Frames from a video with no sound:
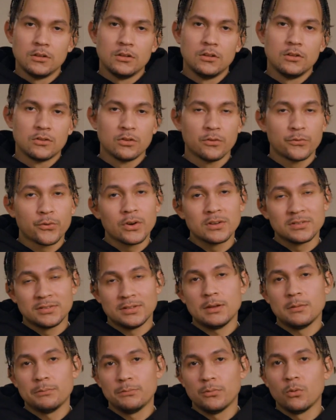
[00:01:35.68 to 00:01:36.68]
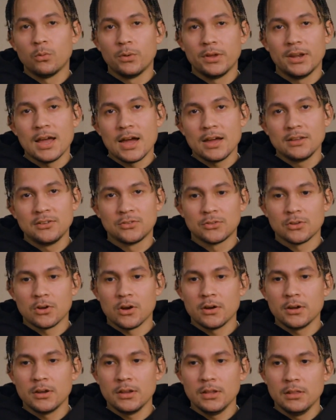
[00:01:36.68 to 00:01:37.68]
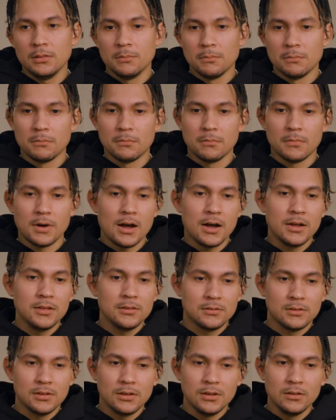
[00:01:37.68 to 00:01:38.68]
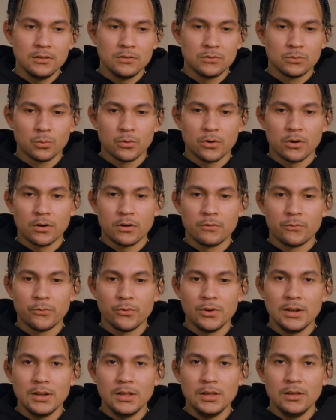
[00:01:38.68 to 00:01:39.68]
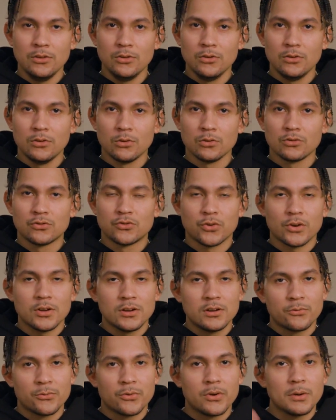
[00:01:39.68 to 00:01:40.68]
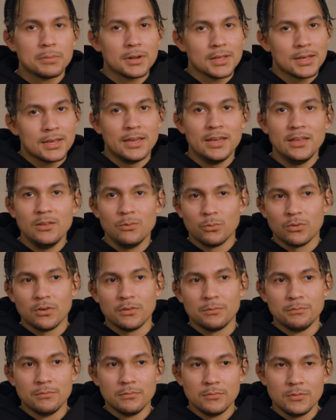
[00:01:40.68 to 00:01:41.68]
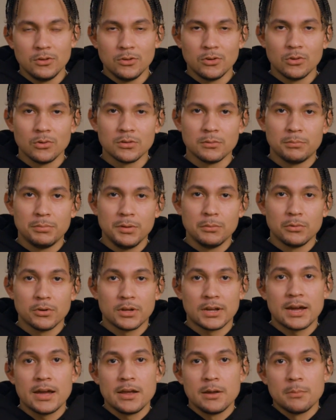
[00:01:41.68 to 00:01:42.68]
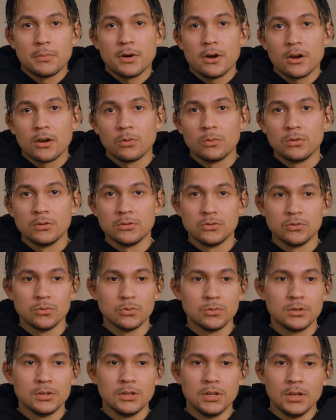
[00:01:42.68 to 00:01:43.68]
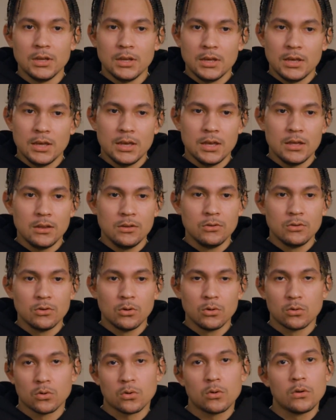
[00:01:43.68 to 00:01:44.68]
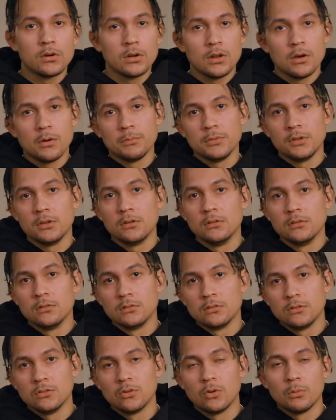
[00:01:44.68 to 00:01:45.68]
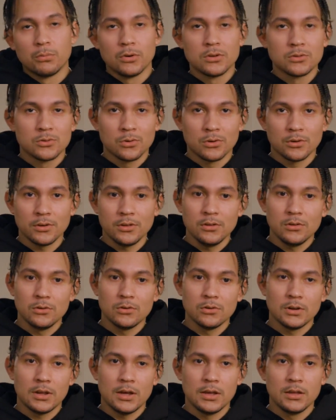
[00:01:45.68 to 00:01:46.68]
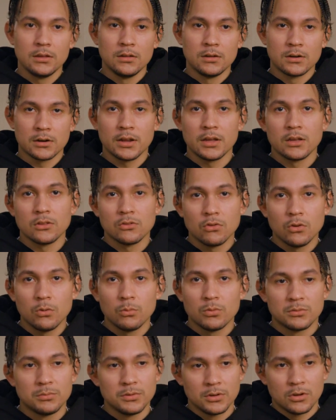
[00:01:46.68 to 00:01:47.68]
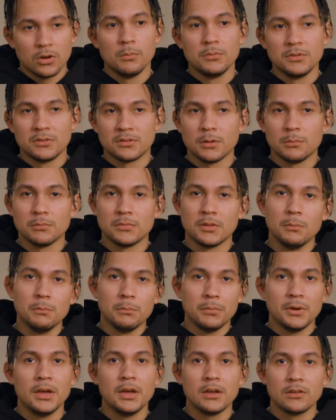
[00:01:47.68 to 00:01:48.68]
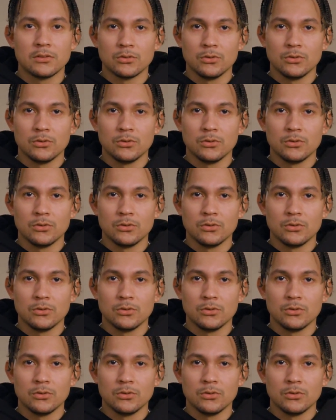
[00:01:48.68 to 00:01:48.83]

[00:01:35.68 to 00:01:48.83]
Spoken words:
So for example, when I started, my things were really, trying to replicate what, the people that I admire were doing. And, growing up in, Puerto Rico, like reggaeton was becoming something big.